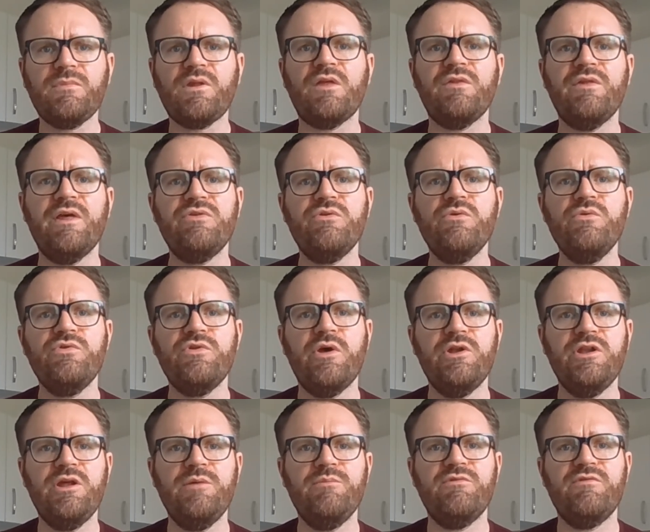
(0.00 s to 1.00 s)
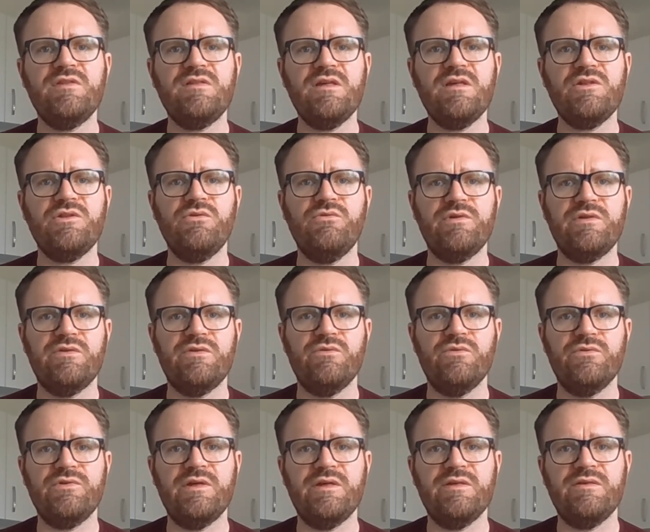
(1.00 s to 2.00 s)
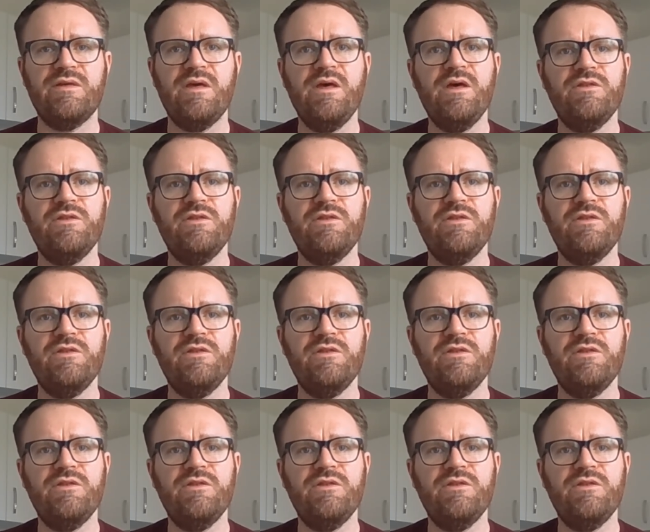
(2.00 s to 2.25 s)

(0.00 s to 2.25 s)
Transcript: There's also a number of additional resources